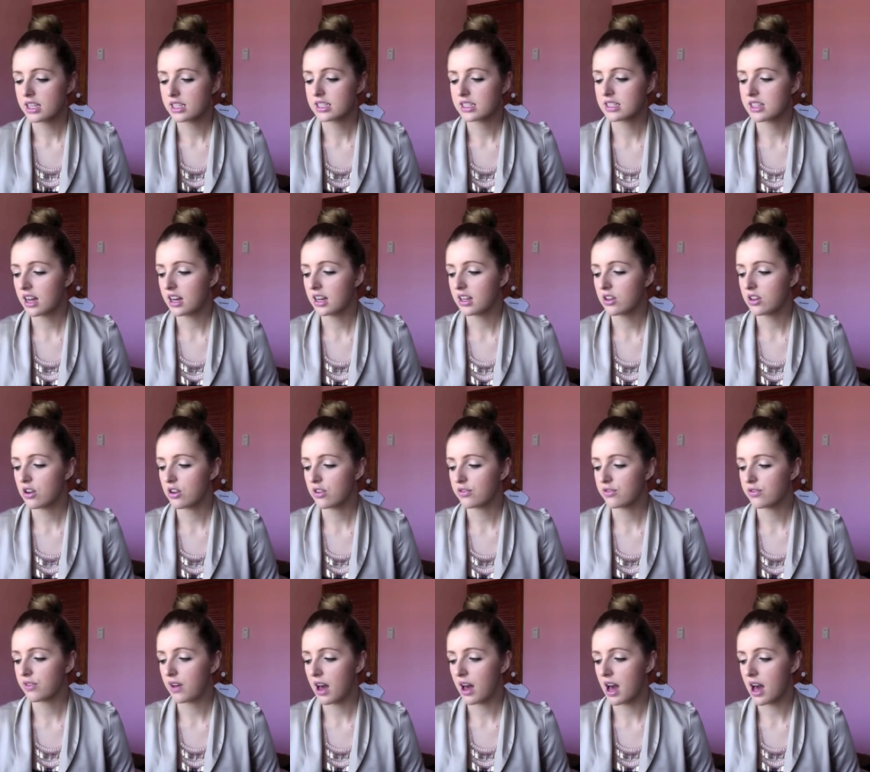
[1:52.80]
starting off
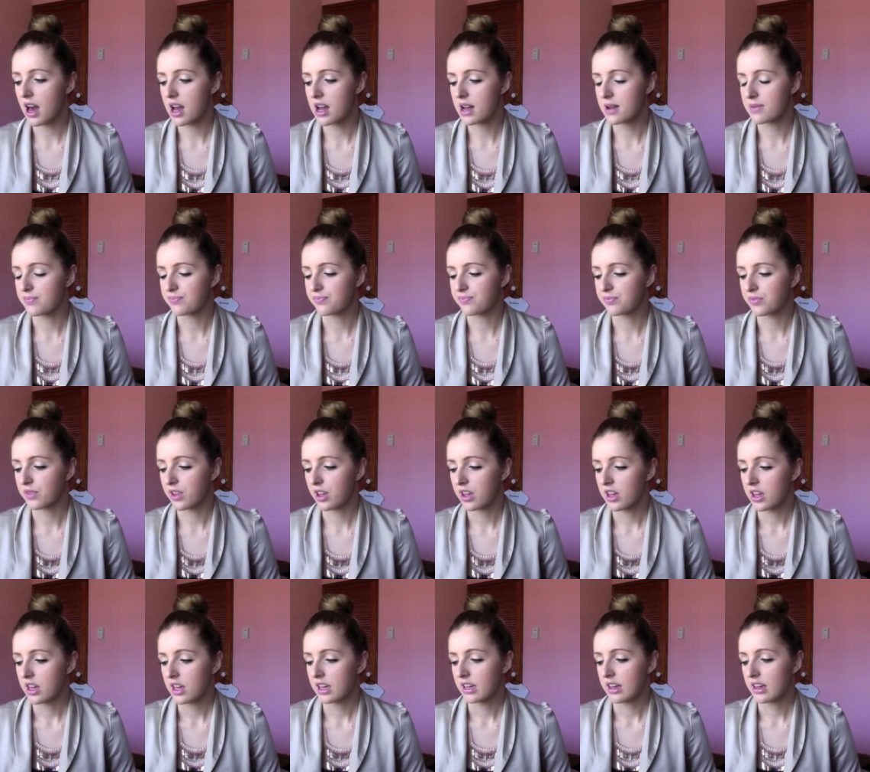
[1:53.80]
um,
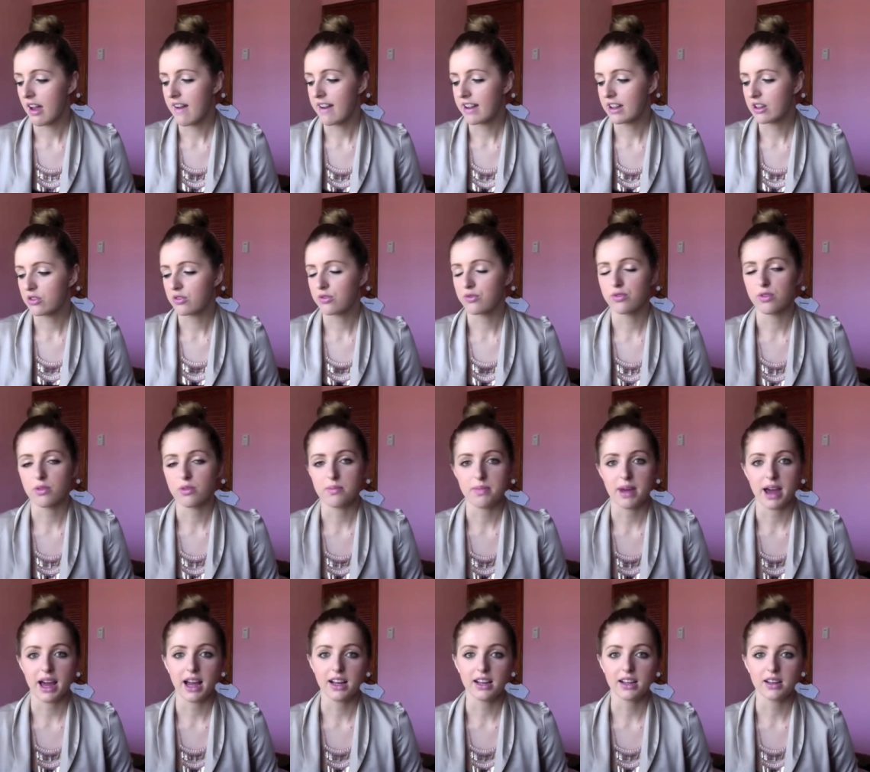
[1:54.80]
carrying on from
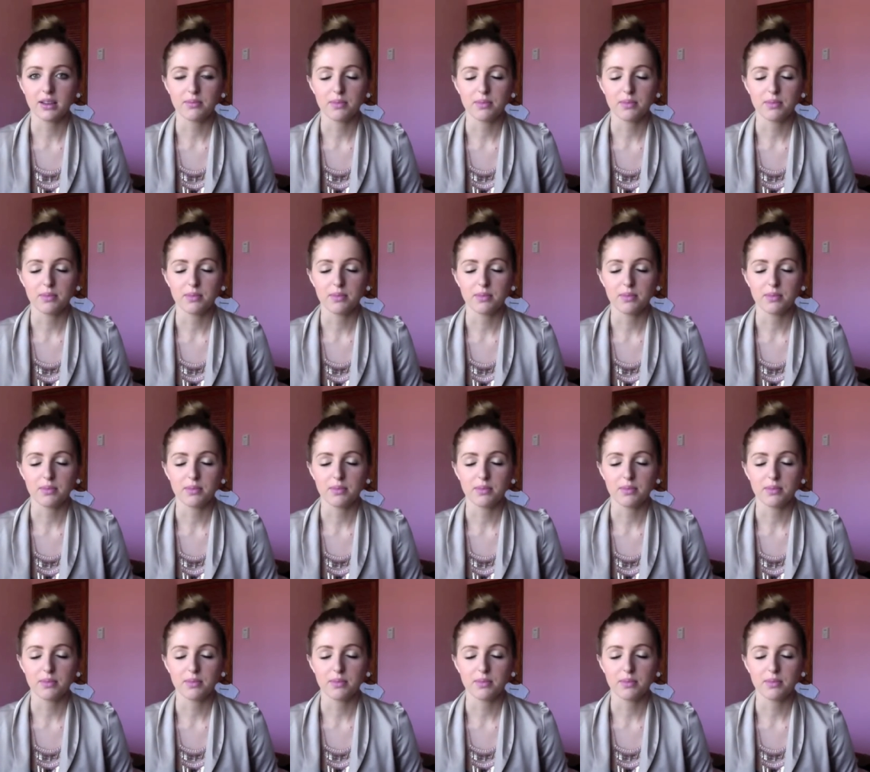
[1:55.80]
MAC,